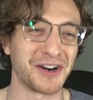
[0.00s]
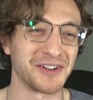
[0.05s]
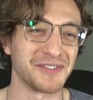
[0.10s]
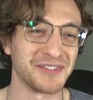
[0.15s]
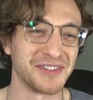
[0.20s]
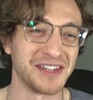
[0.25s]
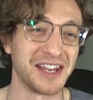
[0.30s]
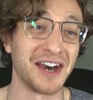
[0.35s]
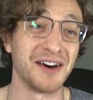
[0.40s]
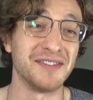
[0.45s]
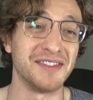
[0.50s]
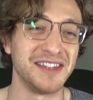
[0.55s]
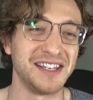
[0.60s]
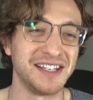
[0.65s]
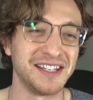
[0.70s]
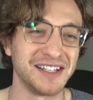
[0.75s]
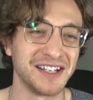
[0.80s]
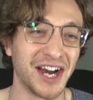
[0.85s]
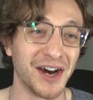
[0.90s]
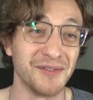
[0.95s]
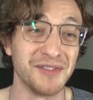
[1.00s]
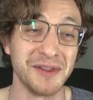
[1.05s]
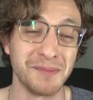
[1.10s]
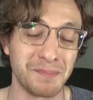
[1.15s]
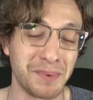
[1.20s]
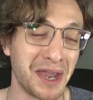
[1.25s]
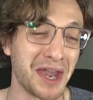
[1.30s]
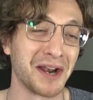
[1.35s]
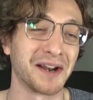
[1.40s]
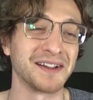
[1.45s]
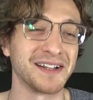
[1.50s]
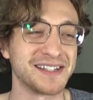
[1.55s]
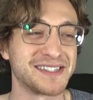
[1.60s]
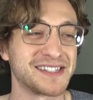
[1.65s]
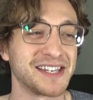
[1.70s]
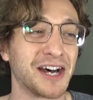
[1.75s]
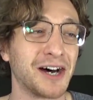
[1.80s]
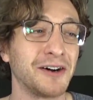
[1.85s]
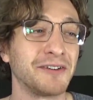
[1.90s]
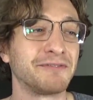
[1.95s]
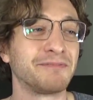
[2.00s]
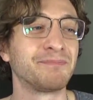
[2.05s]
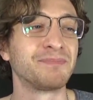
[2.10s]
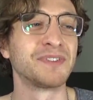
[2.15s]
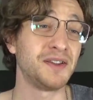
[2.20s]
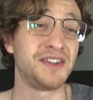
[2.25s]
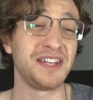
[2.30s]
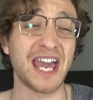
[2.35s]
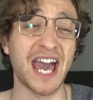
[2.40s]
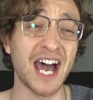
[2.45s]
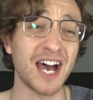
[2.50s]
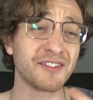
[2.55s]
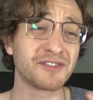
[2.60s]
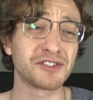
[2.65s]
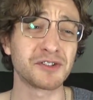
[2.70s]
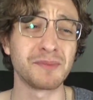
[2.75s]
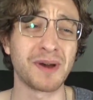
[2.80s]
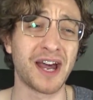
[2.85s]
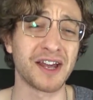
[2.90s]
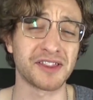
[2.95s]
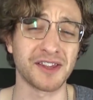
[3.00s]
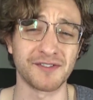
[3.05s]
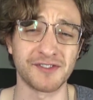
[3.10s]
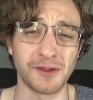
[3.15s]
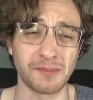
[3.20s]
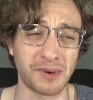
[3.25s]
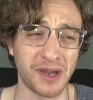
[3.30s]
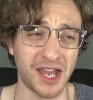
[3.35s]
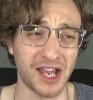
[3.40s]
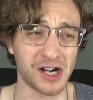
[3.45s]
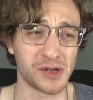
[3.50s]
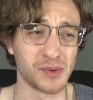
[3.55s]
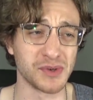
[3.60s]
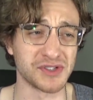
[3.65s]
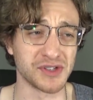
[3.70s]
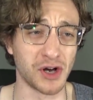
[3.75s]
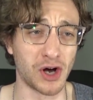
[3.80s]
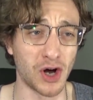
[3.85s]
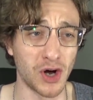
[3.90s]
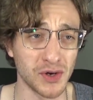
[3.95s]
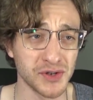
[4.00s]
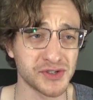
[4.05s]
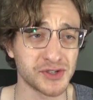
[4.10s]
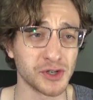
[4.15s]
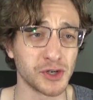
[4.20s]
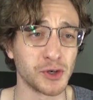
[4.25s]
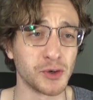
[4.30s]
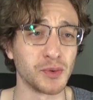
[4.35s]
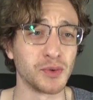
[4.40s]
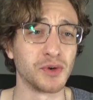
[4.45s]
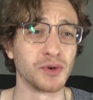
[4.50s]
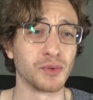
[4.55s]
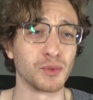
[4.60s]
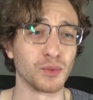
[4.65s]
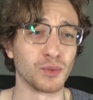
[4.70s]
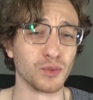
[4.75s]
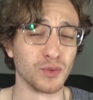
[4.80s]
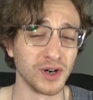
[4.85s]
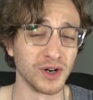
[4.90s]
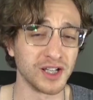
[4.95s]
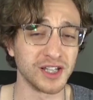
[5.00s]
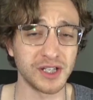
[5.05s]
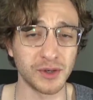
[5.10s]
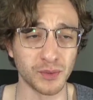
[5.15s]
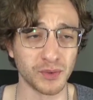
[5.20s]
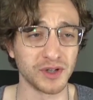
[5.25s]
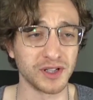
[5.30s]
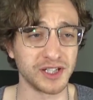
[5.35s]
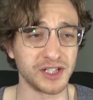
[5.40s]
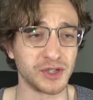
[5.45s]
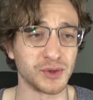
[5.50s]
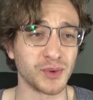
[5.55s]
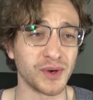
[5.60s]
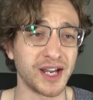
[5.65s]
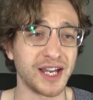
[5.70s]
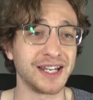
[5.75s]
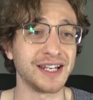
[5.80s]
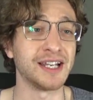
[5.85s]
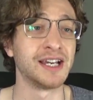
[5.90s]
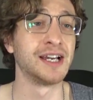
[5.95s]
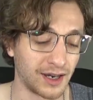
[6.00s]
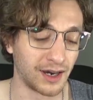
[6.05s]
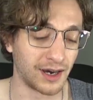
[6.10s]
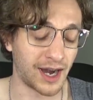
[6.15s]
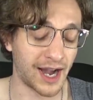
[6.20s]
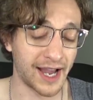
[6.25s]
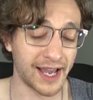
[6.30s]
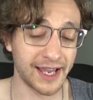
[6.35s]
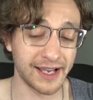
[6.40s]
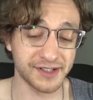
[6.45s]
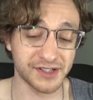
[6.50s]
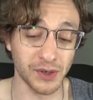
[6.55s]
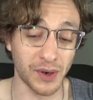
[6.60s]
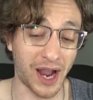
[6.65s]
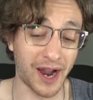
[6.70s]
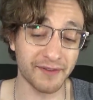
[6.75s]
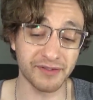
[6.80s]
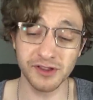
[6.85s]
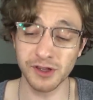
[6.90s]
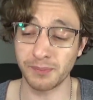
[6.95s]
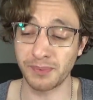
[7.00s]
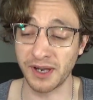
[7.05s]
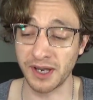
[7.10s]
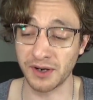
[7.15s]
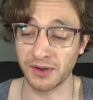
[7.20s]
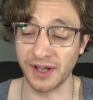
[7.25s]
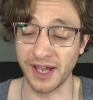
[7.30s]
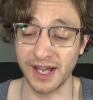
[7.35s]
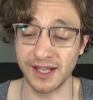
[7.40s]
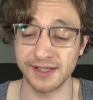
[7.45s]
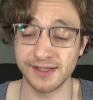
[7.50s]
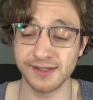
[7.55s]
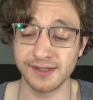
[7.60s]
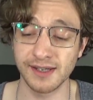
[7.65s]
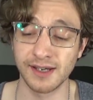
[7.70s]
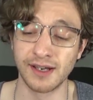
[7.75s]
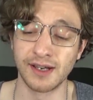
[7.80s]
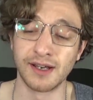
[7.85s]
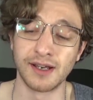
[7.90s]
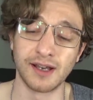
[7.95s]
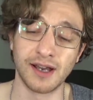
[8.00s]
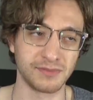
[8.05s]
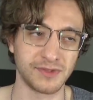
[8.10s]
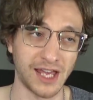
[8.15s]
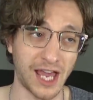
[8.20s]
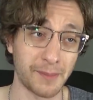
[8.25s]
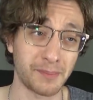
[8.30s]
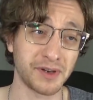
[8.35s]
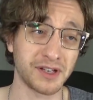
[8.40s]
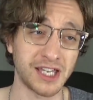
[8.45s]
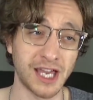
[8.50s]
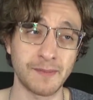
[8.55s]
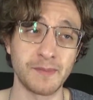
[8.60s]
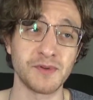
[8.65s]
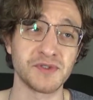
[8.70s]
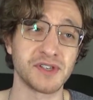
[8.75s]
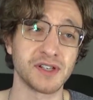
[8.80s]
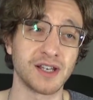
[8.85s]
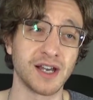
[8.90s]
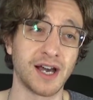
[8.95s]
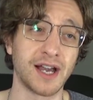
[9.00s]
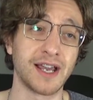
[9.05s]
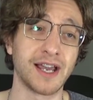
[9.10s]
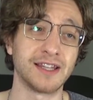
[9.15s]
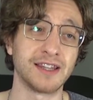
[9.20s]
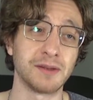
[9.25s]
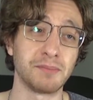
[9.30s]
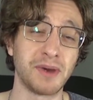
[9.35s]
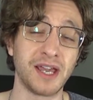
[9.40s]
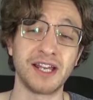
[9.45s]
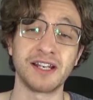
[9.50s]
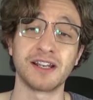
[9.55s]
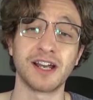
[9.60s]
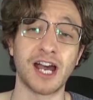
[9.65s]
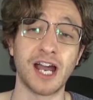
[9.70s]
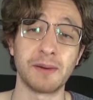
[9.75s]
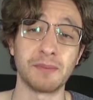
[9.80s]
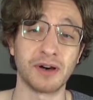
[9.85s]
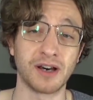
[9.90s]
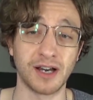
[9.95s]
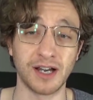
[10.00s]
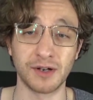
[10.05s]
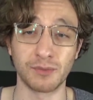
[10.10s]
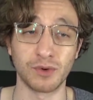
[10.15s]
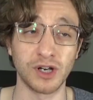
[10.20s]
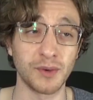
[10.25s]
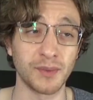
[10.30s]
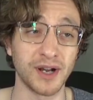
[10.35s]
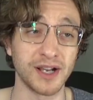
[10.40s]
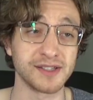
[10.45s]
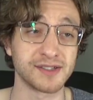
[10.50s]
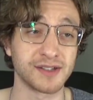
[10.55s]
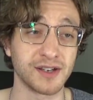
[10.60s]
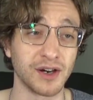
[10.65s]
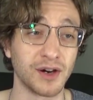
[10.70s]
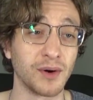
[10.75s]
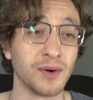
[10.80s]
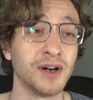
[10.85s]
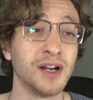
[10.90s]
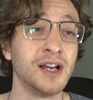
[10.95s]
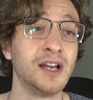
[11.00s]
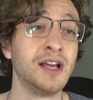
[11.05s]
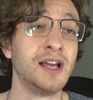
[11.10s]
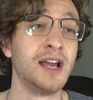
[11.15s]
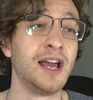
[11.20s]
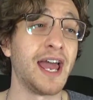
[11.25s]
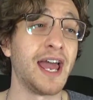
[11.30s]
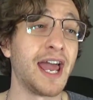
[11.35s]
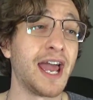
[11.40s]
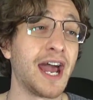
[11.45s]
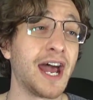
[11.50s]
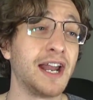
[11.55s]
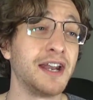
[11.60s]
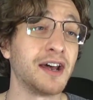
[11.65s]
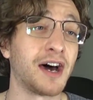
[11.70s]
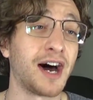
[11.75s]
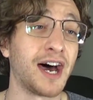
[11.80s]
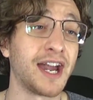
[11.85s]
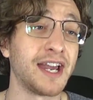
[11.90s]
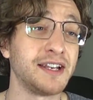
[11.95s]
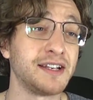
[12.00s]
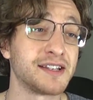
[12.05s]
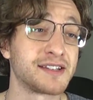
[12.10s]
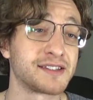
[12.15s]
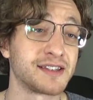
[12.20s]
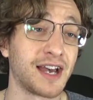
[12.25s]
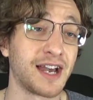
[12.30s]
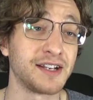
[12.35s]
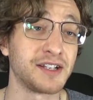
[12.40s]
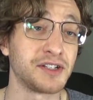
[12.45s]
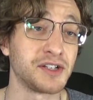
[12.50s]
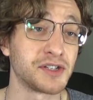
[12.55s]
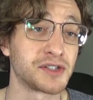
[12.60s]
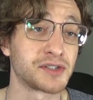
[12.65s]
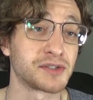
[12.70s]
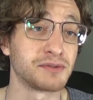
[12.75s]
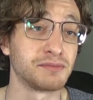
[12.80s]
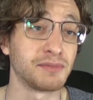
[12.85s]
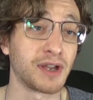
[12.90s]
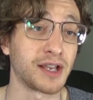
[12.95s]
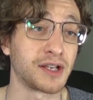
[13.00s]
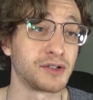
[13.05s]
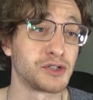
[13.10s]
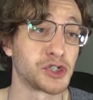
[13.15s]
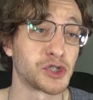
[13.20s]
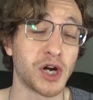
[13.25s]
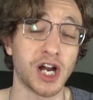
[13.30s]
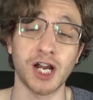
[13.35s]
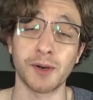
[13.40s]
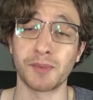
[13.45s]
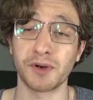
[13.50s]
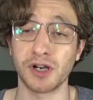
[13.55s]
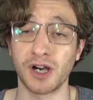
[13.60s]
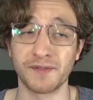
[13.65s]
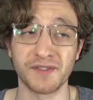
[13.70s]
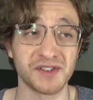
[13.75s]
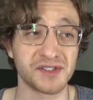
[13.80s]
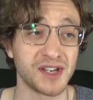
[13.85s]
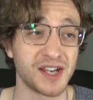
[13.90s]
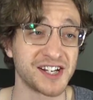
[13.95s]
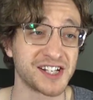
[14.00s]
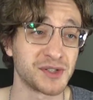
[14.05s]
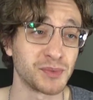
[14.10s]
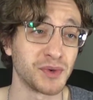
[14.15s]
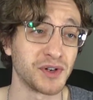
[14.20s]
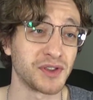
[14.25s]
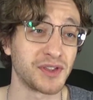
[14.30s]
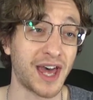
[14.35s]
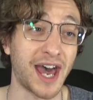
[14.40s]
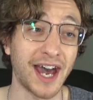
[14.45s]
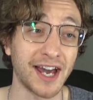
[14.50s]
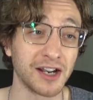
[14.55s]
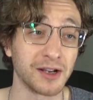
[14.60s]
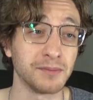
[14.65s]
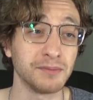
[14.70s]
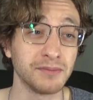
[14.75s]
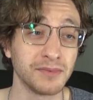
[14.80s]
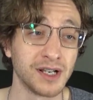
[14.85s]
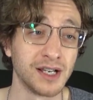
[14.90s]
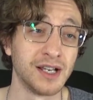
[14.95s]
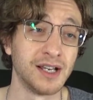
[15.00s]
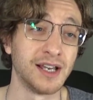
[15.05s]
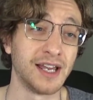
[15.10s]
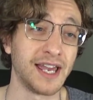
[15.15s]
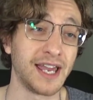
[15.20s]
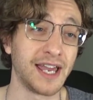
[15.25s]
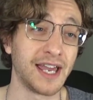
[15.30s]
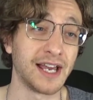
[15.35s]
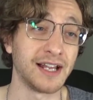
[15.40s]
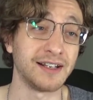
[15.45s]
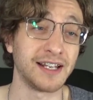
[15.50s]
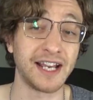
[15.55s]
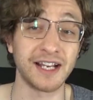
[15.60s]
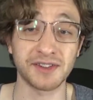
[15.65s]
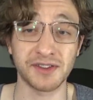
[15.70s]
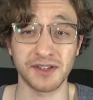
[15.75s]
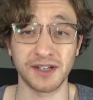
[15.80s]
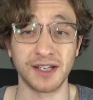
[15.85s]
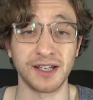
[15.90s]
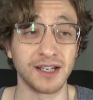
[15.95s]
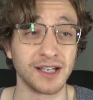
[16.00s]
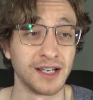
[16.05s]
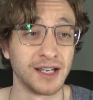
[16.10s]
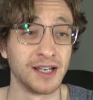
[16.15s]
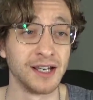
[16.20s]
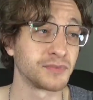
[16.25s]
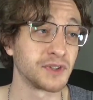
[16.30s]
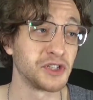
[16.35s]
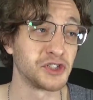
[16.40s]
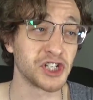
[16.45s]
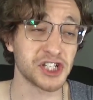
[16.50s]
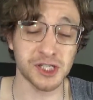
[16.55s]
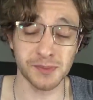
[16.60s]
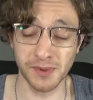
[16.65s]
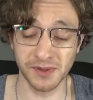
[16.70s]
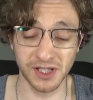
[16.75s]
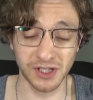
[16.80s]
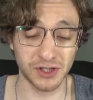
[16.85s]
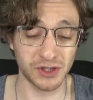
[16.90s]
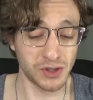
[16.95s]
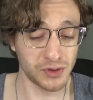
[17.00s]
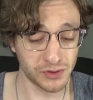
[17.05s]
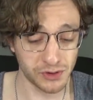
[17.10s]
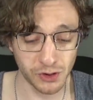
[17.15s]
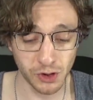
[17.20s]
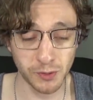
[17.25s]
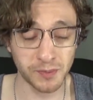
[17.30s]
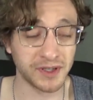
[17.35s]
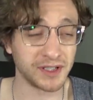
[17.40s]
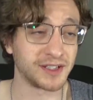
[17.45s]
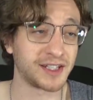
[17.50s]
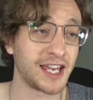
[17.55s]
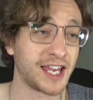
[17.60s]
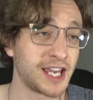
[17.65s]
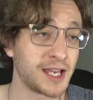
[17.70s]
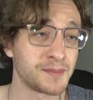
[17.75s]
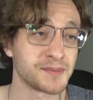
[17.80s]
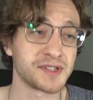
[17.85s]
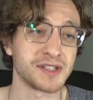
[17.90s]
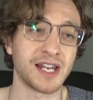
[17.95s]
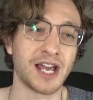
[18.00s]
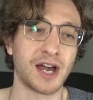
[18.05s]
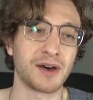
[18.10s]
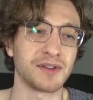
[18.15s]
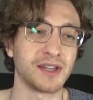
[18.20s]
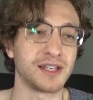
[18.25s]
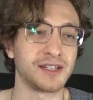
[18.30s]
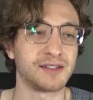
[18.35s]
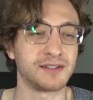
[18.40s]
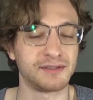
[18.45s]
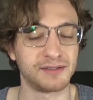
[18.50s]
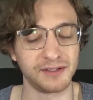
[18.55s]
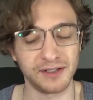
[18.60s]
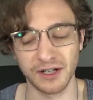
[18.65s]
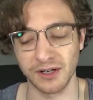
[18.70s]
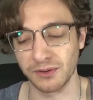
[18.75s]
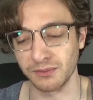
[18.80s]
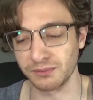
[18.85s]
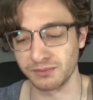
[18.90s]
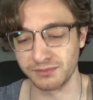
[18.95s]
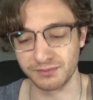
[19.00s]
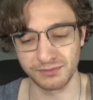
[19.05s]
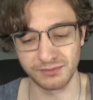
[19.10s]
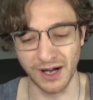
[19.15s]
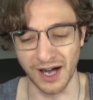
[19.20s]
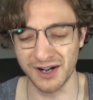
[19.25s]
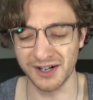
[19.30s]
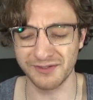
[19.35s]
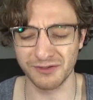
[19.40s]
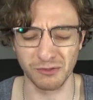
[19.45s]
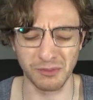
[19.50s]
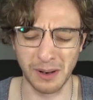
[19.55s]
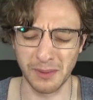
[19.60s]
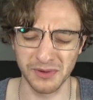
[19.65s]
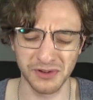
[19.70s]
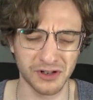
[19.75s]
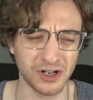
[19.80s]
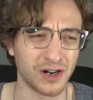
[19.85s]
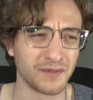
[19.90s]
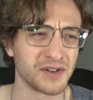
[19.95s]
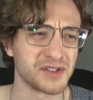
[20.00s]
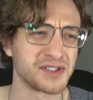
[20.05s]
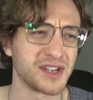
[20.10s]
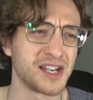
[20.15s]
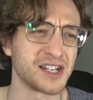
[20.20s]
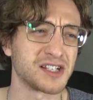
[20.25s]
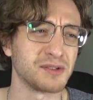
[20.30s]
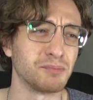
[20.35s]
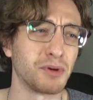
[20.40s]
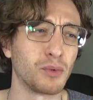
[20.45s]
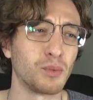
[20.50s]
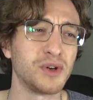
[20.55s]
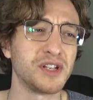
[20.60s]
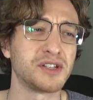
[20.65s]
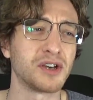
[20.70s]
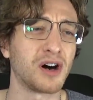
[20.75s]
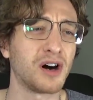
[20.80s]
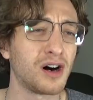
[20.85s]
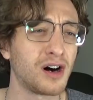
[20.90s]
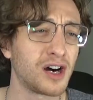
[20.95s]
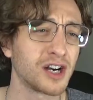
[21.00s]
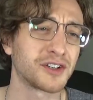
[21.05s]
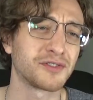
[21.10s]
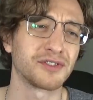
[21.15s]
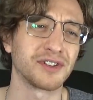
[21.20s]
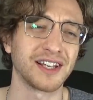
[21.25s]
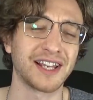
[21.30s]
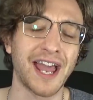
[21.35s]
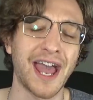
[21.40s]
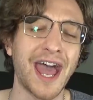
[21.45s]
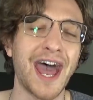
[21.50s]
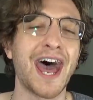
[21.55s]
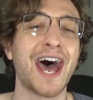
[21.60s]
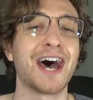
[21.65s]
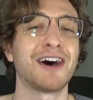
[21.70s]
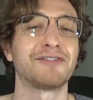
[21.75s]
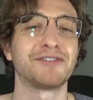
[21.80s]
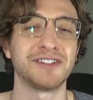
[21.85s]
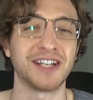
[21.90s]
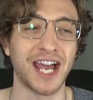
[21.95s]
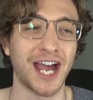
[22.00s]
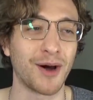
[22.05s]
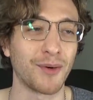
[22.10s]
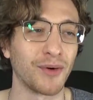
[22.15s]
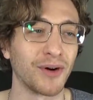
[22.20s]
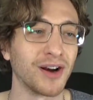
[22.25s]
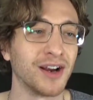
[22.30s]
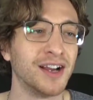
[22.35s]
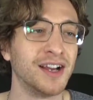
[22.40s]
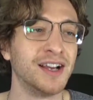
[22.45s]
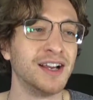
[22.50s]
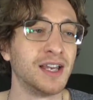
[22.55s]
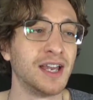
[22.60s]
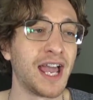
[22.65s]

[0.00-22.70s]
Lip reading: part of the panel itself. The aftermath of the panel was also really, really great. So after the panel ends, the Epic Game Music guy and the main guy behind HERE go, and I decide to just like strike up a conversation with Adam and Anthony, just about like YouTube and games and how they, I don't even remember the conversation, but we talked for like half an hour.